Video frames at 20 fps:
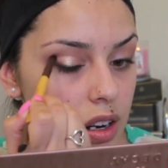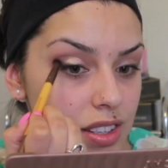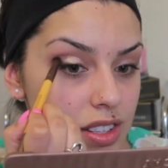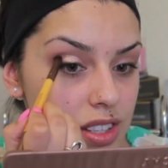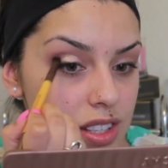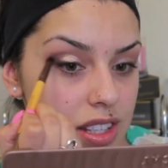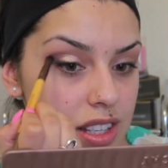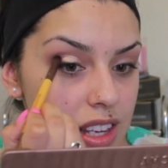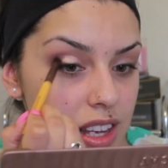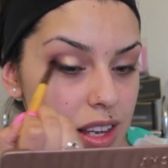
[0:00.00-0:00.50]

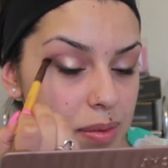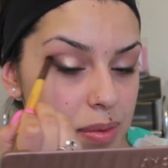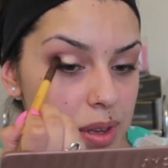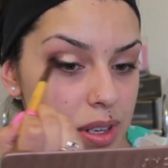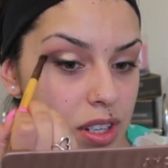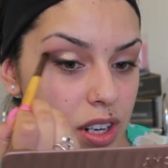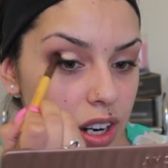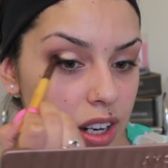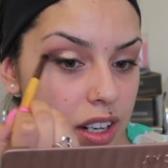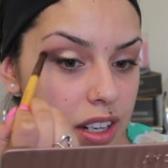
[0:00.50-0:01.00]
Just keep the
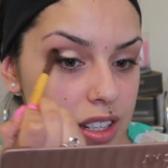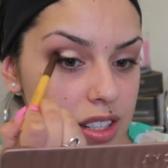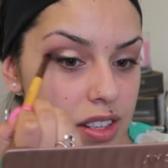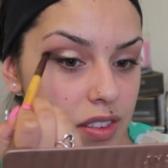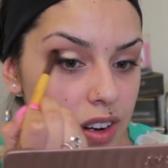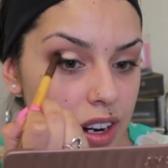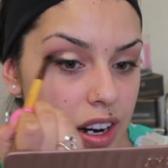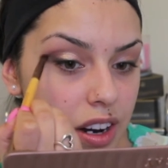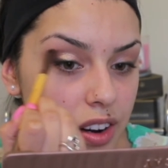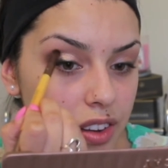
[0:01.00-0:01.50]
darkness
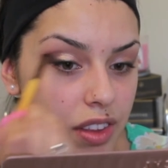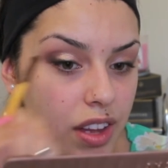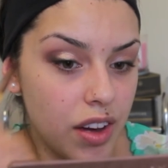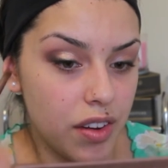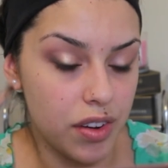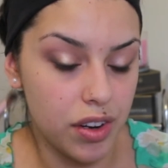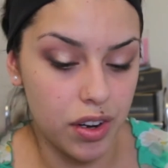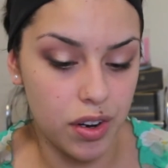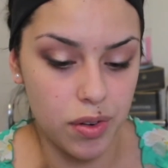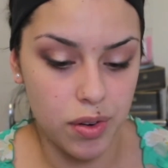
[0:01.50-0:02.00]
right here on the
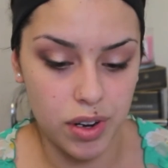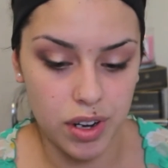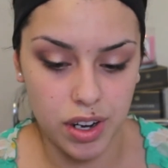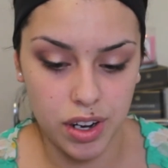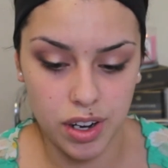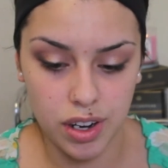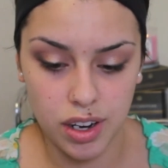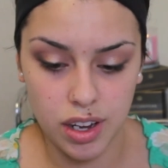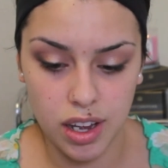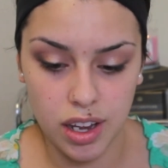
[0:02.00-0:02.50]
outer
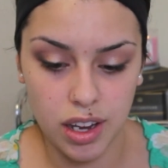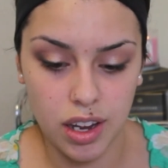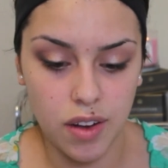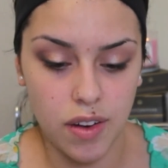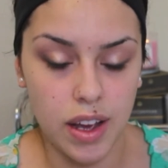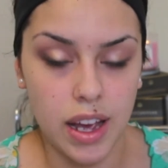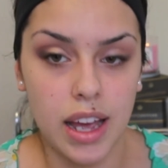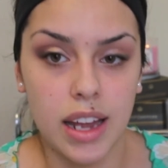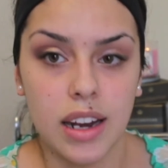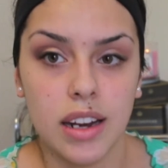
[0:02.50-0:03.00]
corner. And go
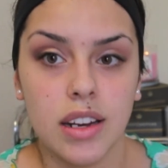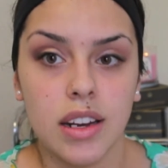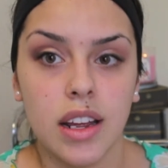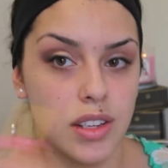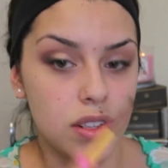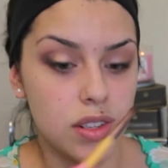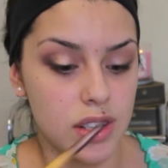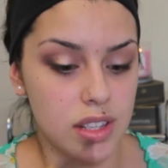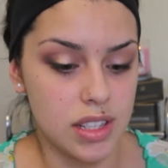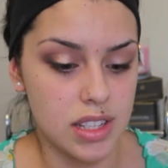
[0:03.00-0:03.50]
ahead and
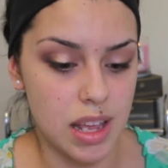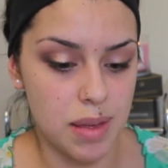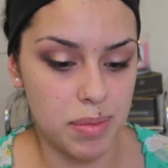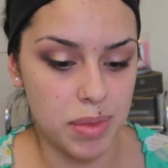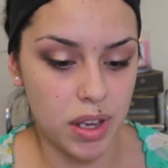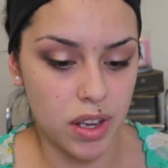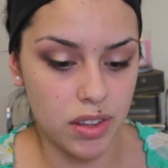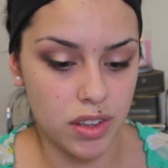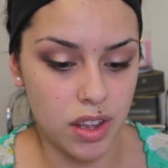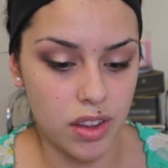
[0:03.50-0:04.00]
do the same
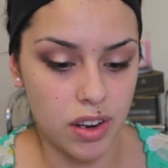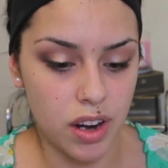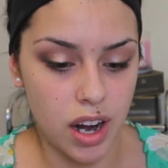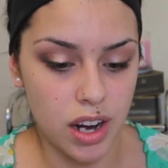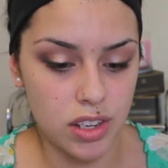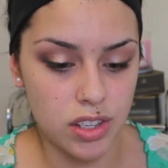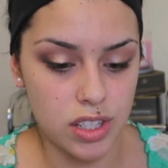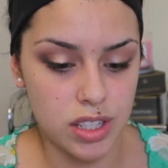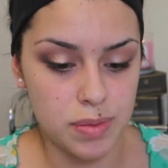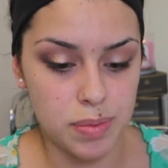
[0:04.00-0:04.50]
thing on the other
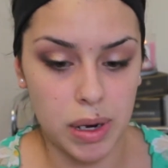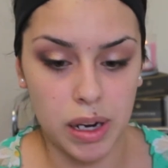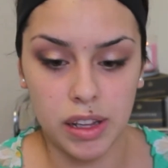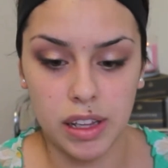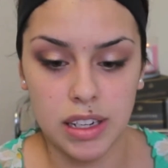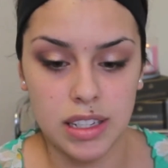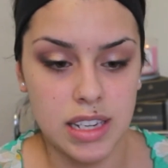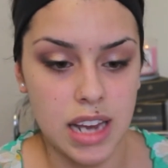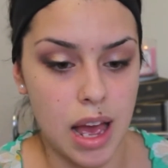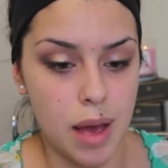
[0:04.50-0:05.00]
eye. Just
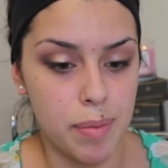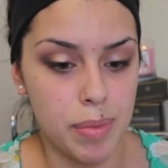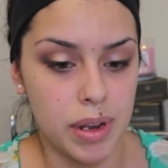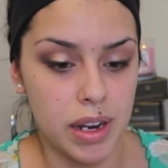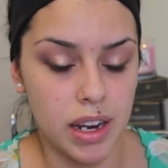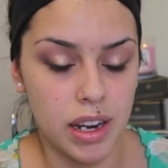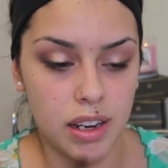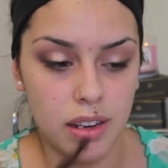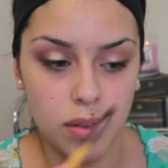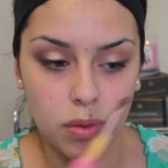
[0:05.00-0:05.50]
barely tap it
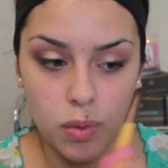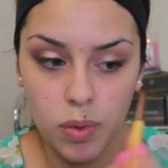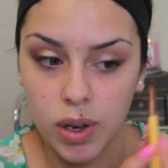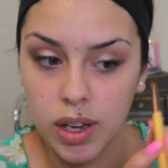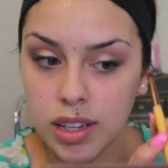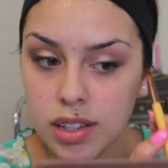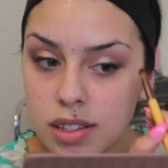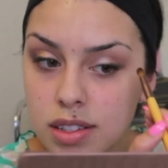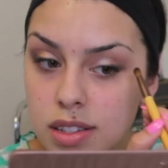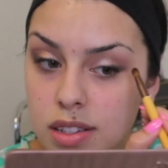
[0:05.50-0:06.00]
in
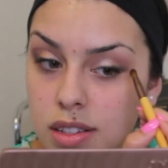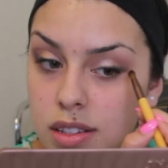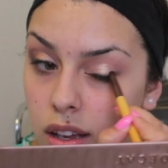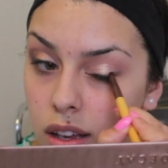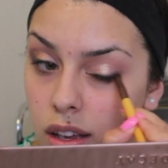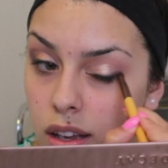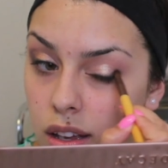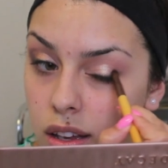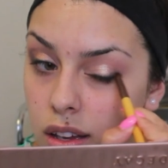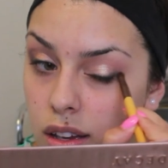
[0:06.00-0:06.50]
once
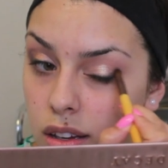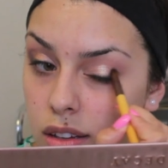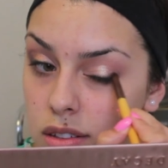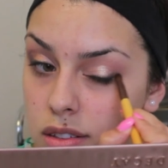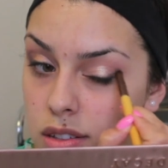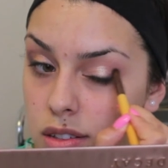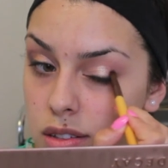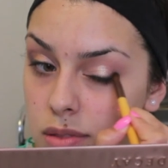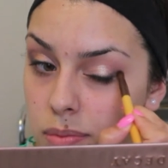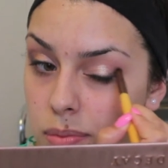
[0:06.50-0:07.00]

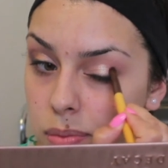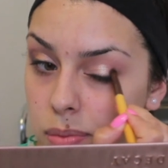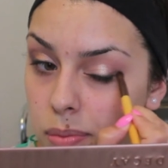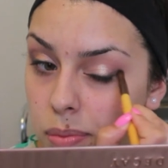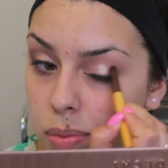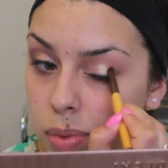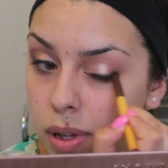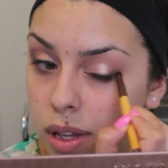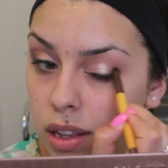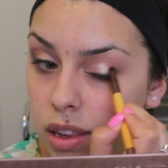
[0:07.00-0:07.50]
and
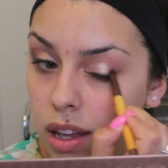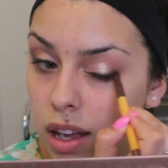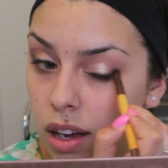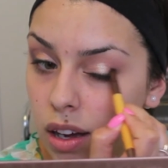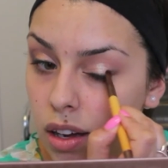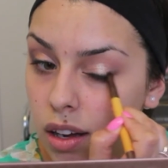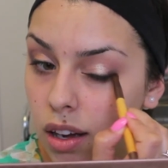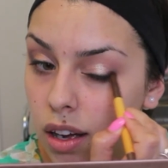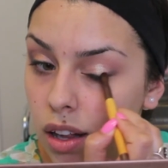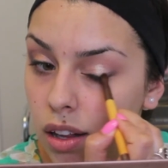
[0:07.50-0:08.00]
blend
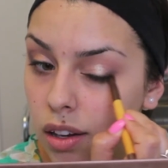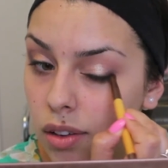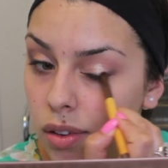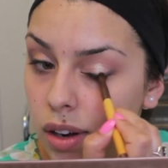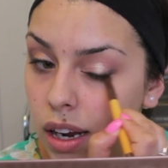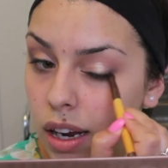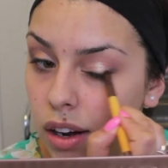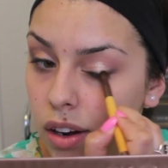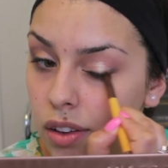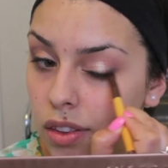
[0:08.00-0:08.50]
that color
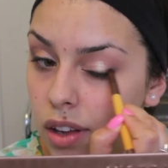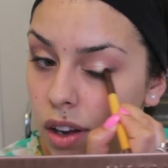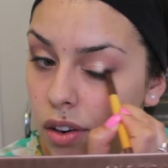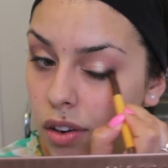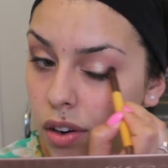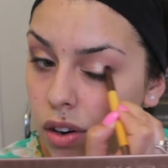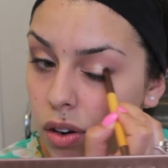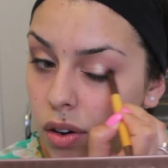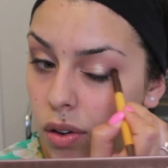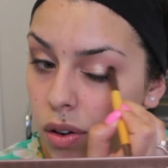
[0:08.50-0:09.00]
right here on the
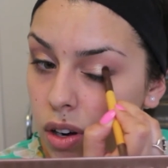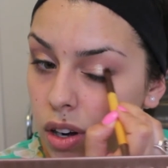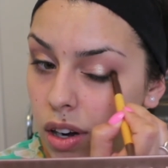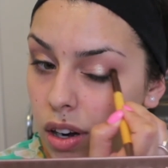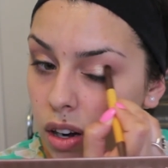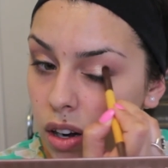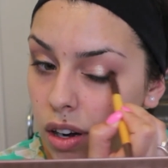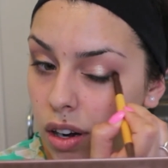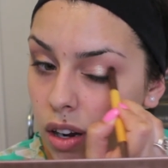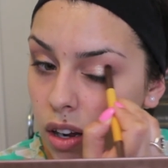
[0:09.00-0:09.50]
outer
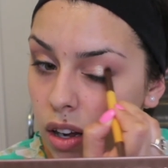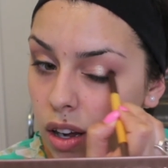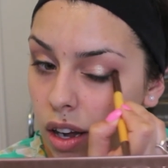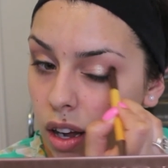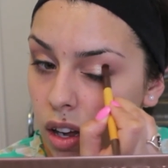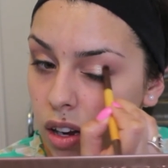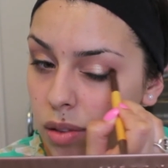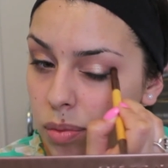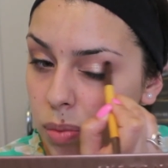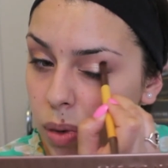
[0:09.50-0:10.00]
corner
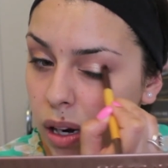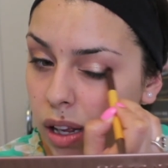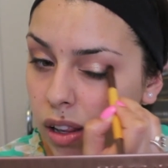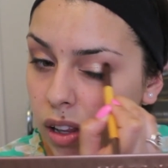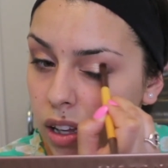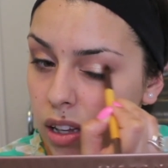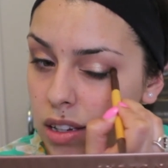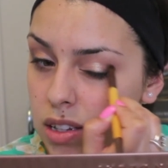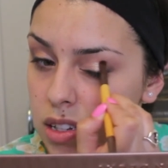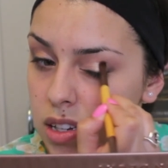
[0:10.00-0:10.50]
and
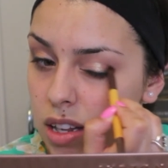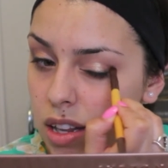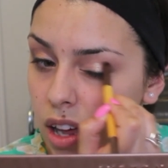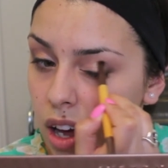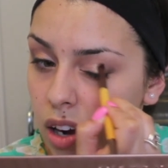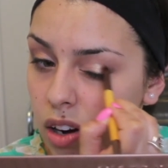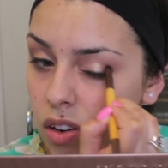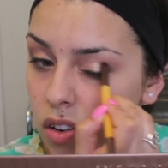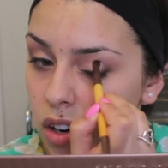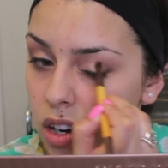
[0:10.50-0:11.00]
barely into
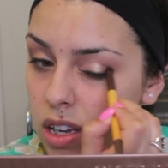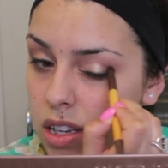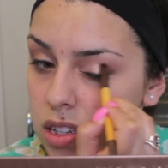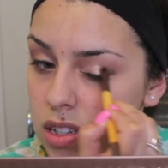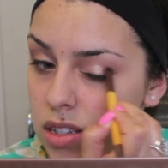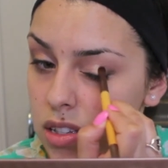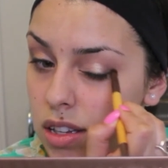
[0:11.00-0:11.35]
that crease.